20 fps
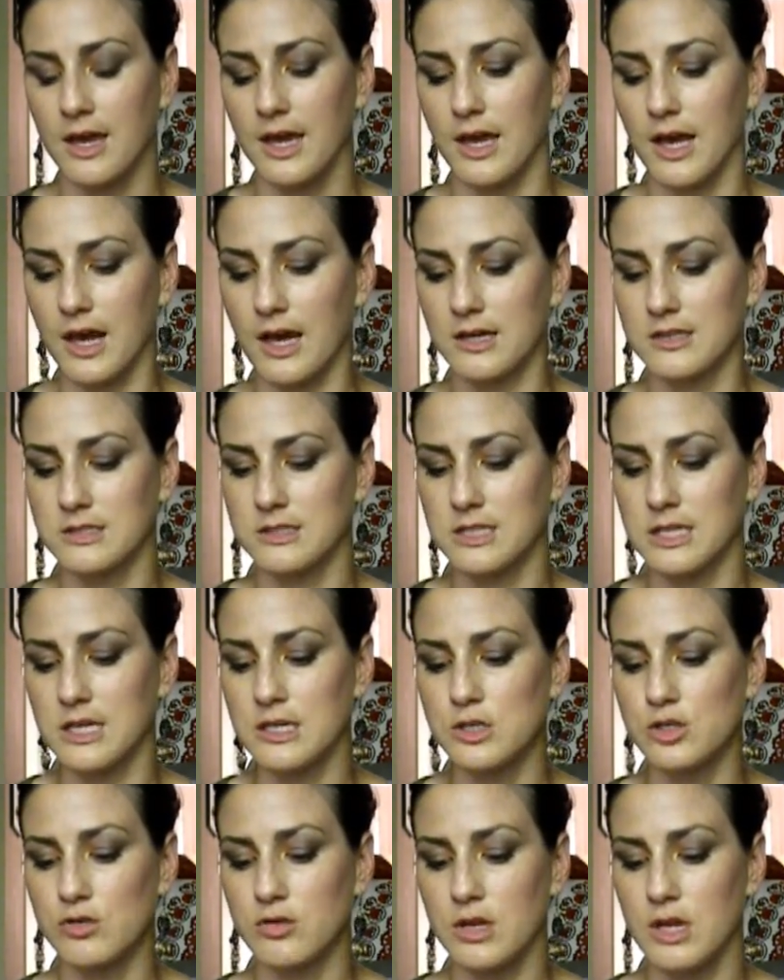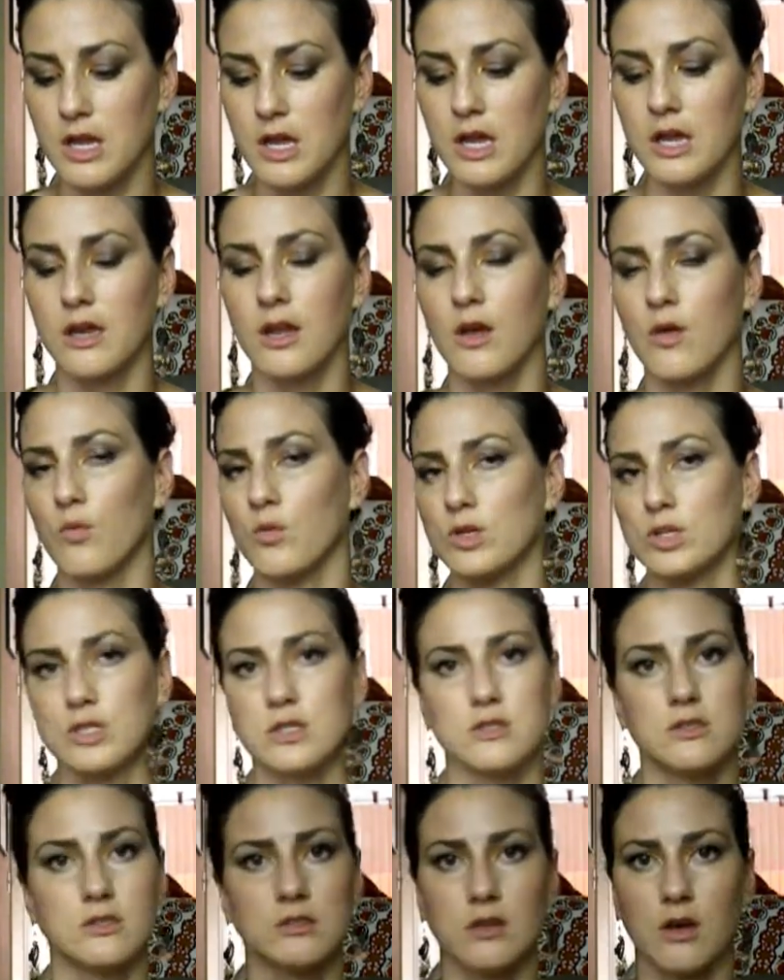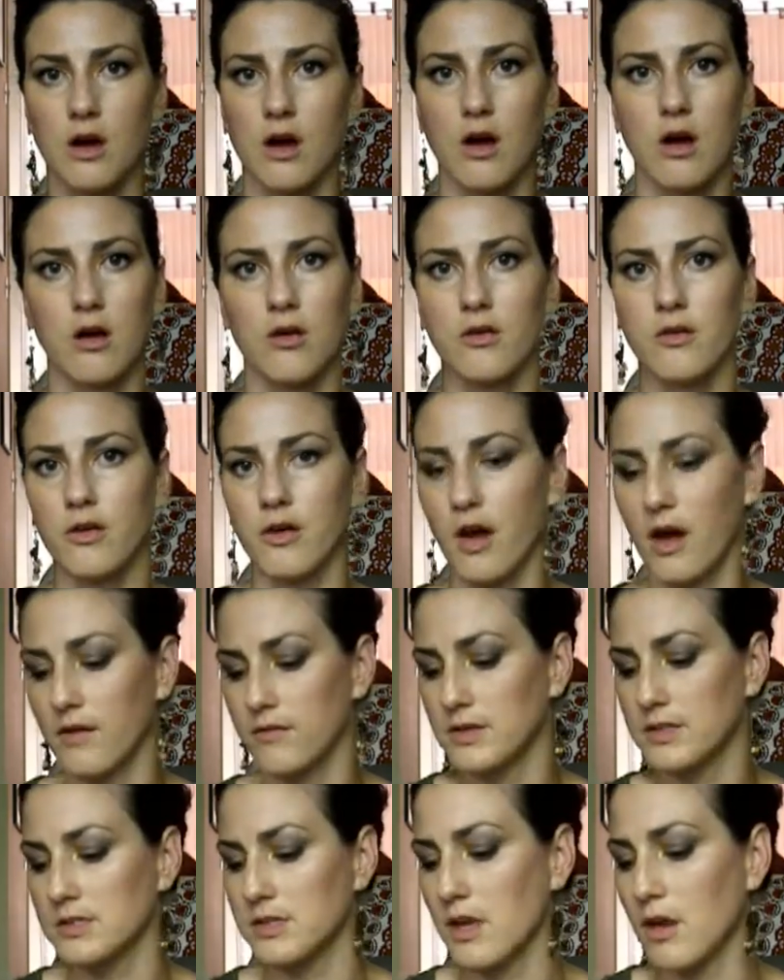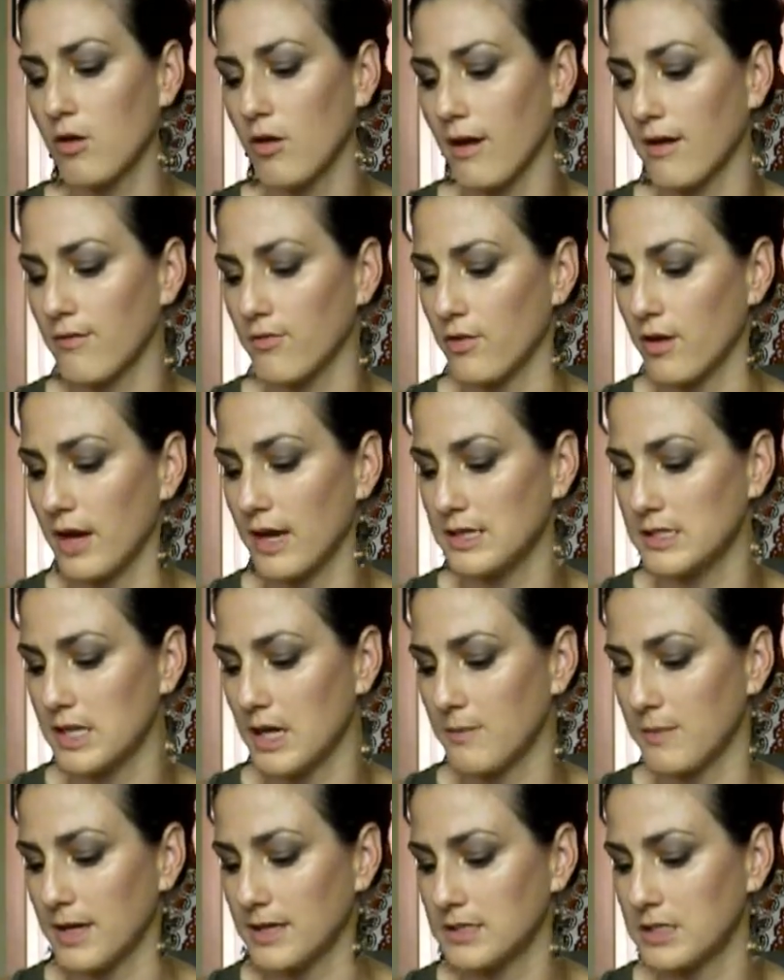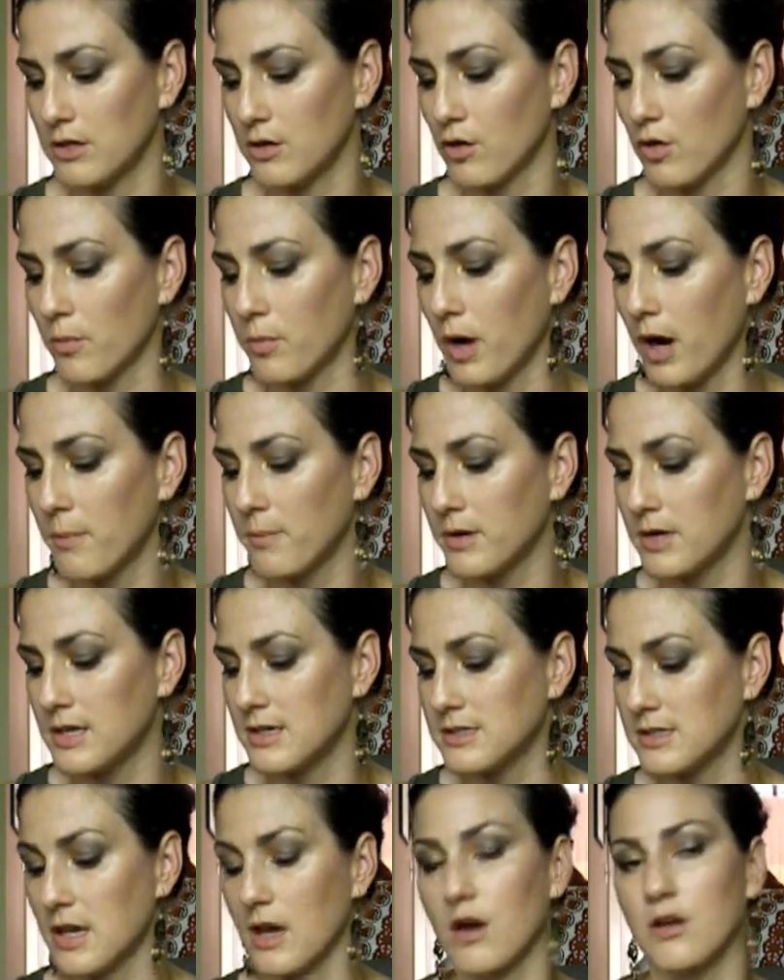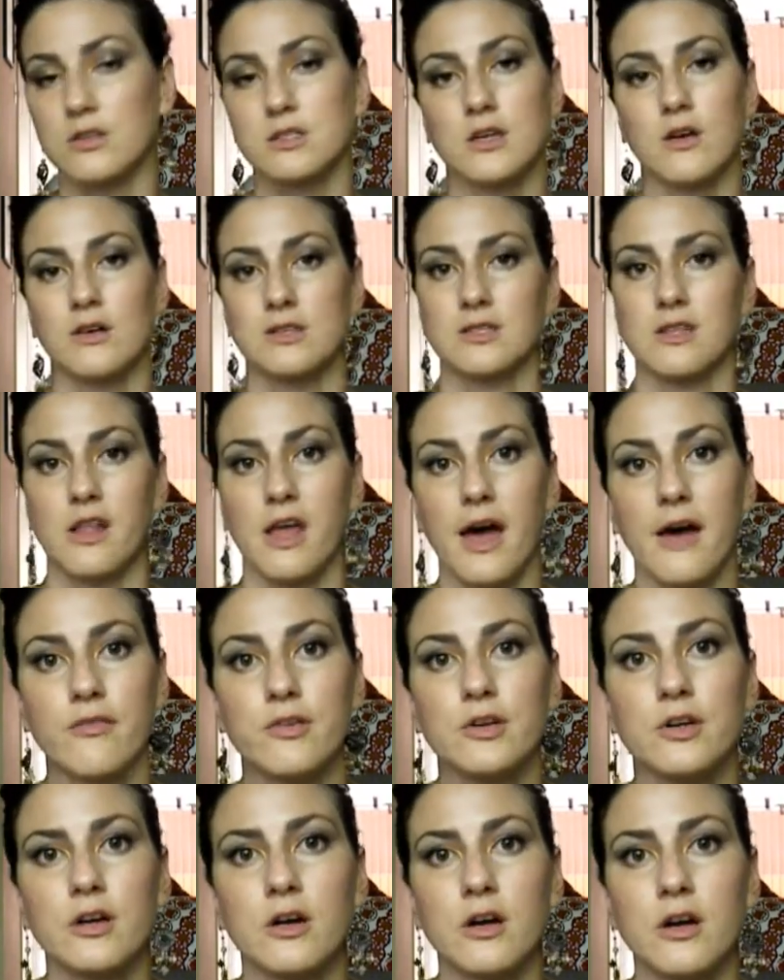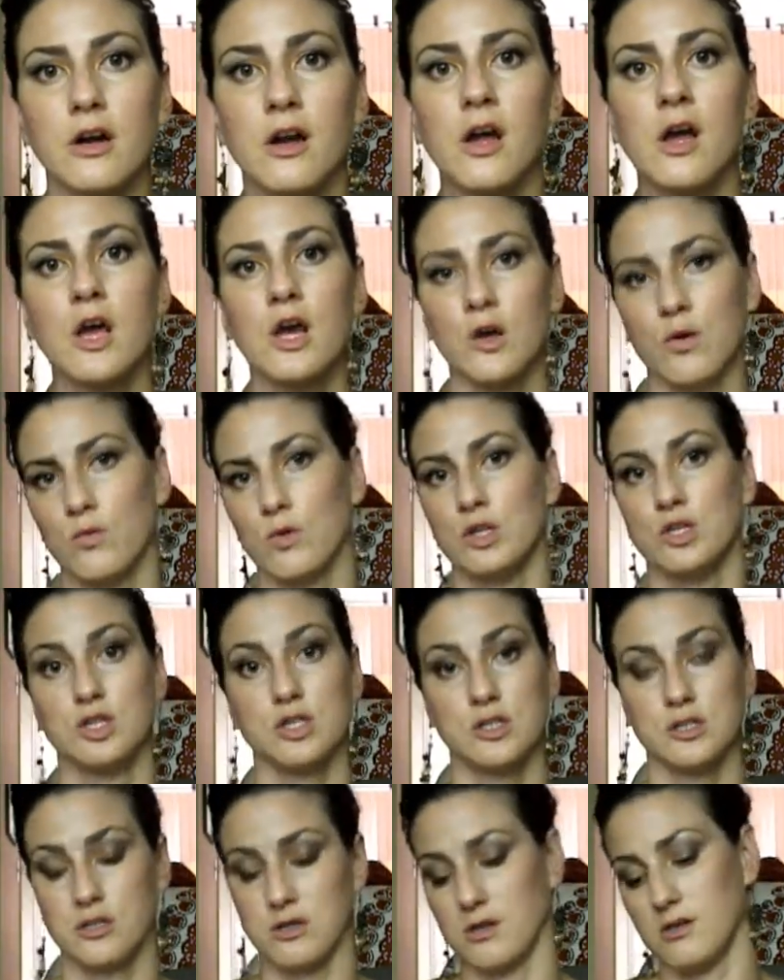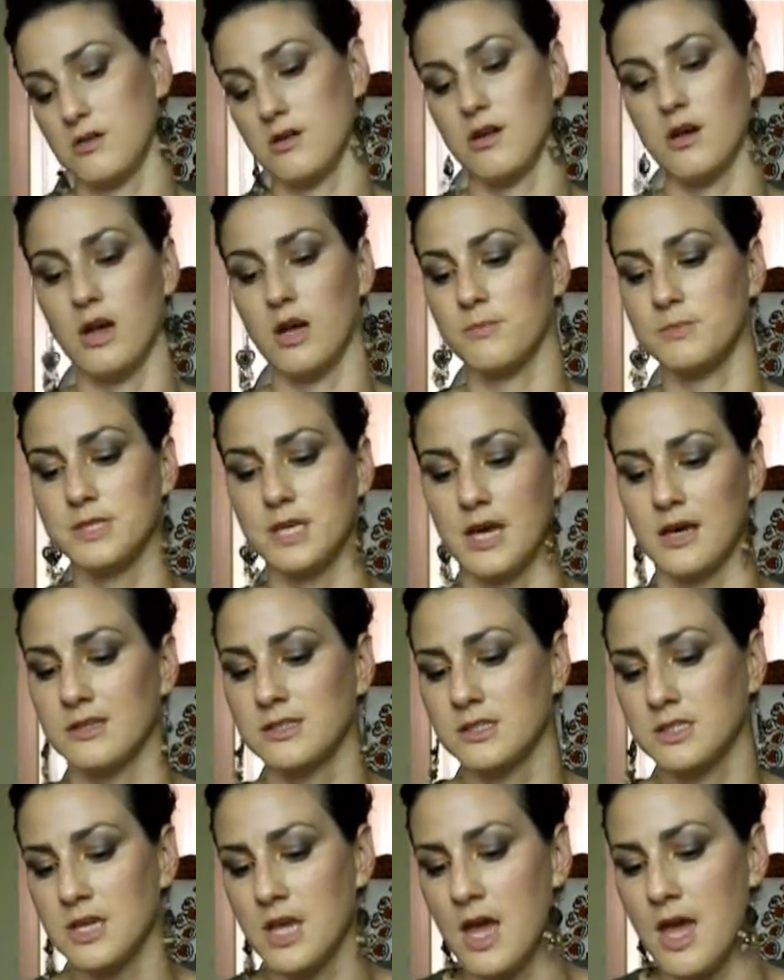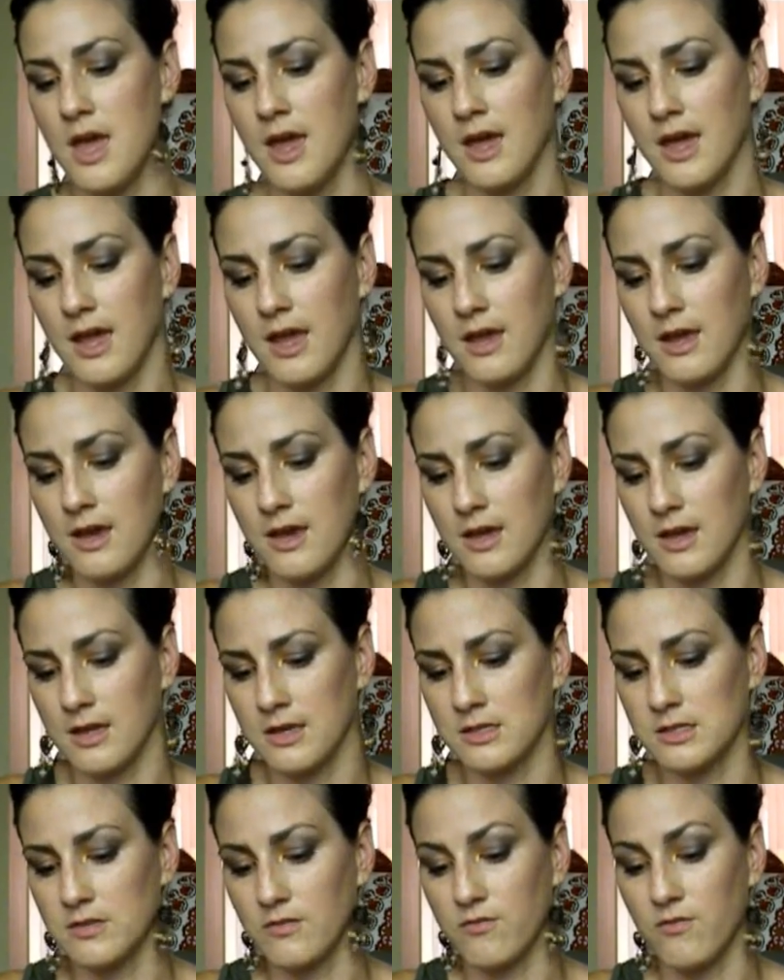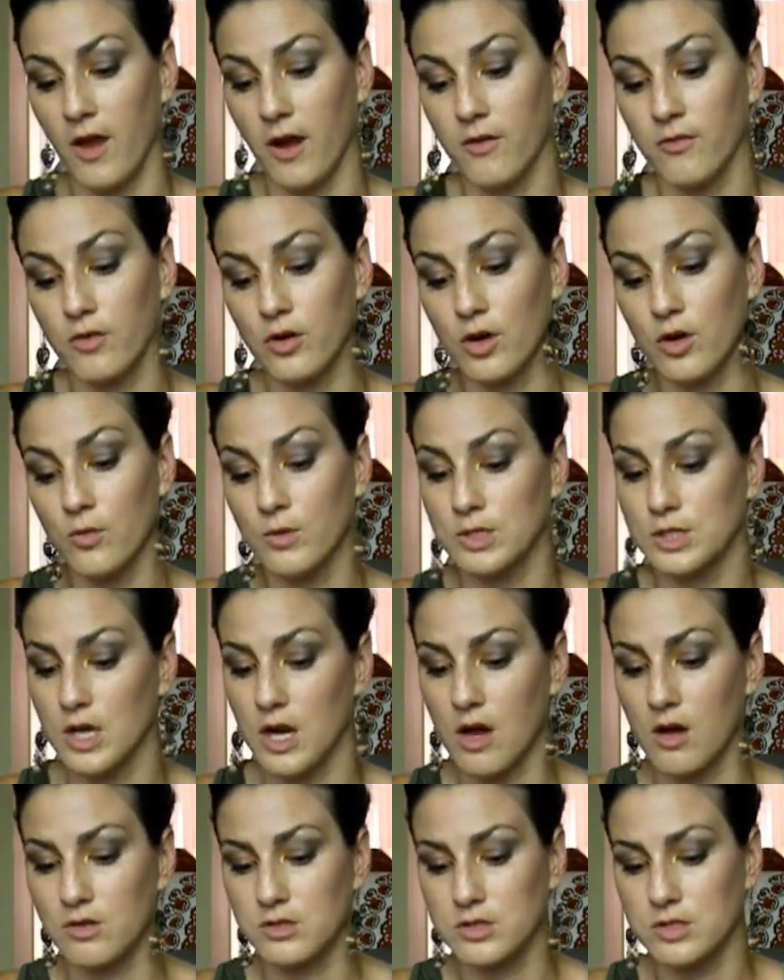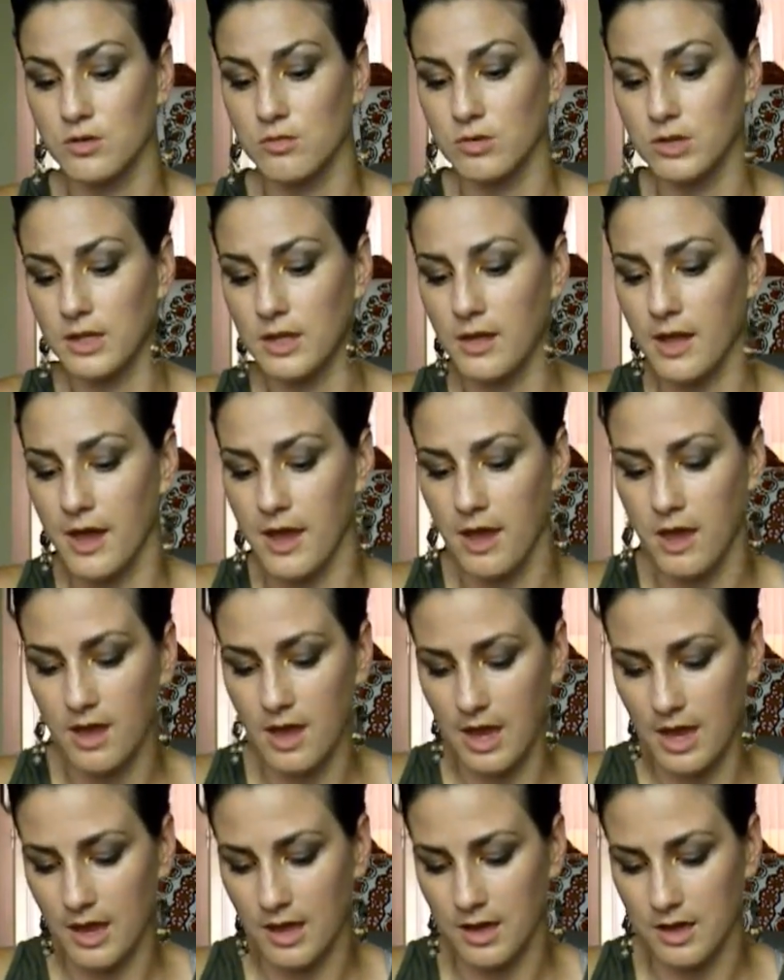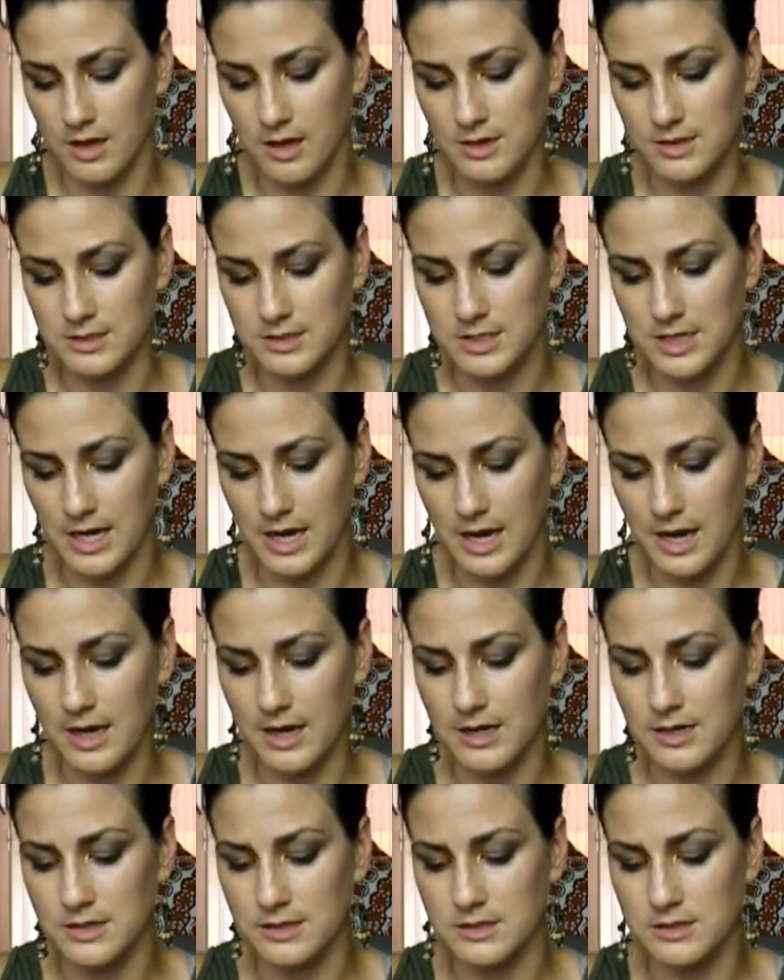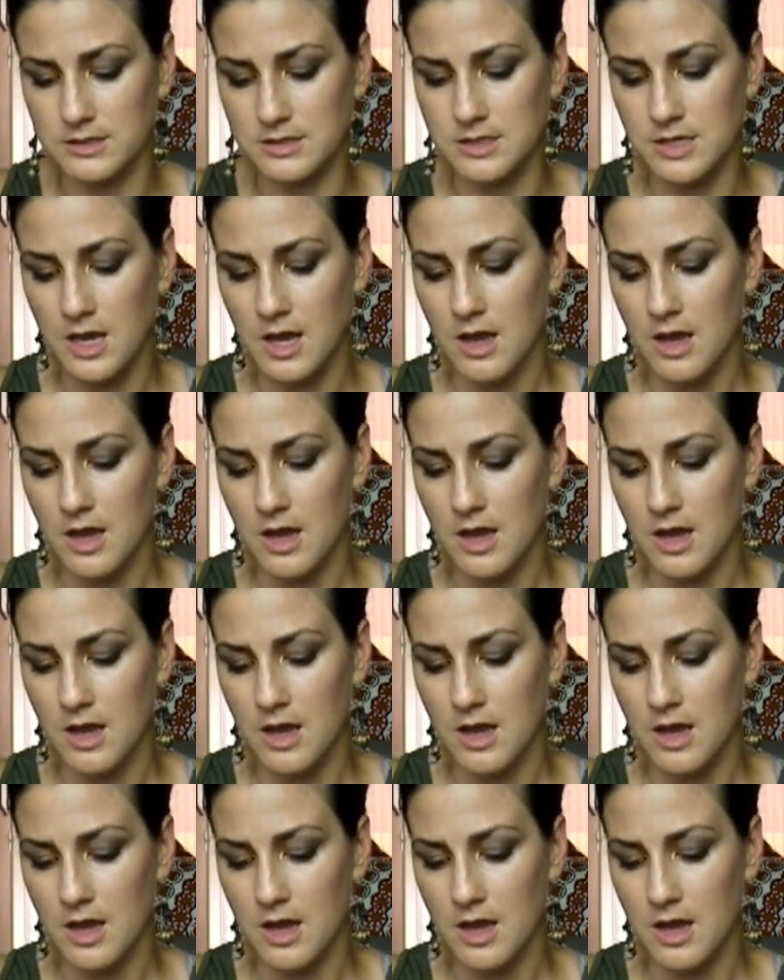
It has tea tree in it, which is obviously great for antibacterial properties. It also has lavender, which obsessed, and vetiver, which I also really like, and it has